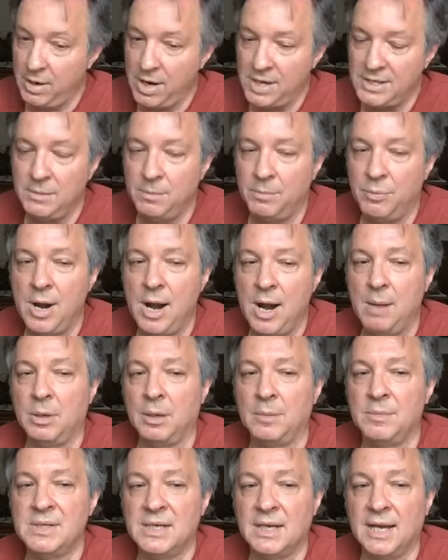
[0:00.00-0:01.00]
there are some
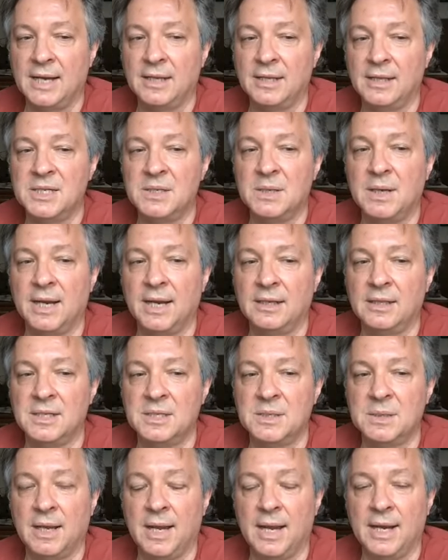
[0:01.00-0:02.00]
problems, like
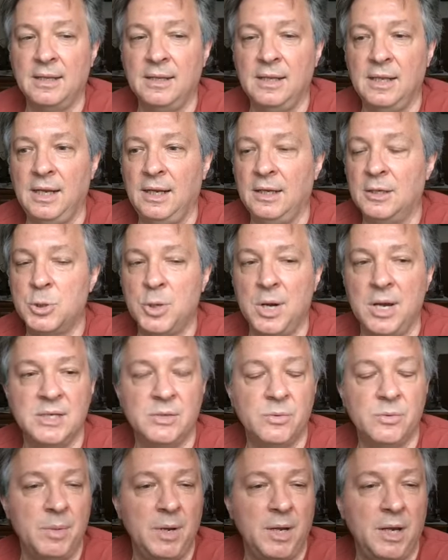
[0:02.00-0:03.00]
the
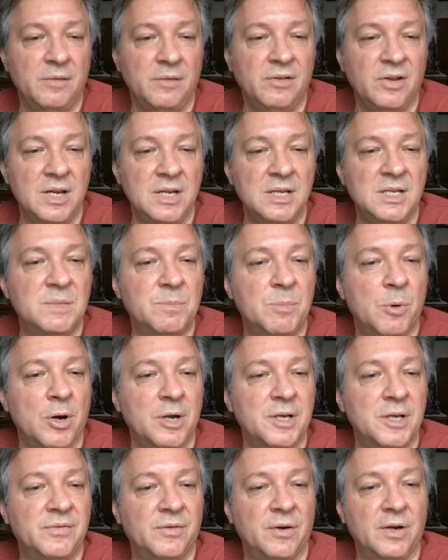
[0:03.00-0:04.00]
trans women in
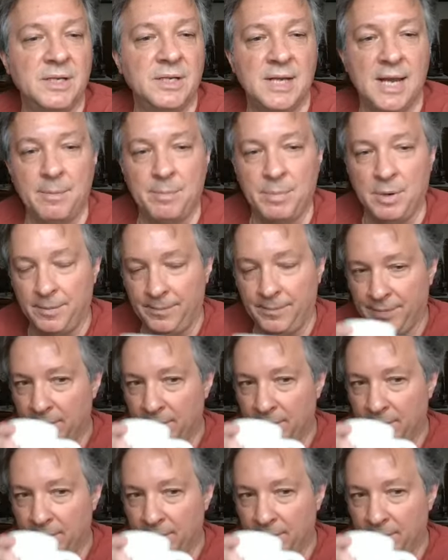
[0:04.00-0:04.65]
sports, for example.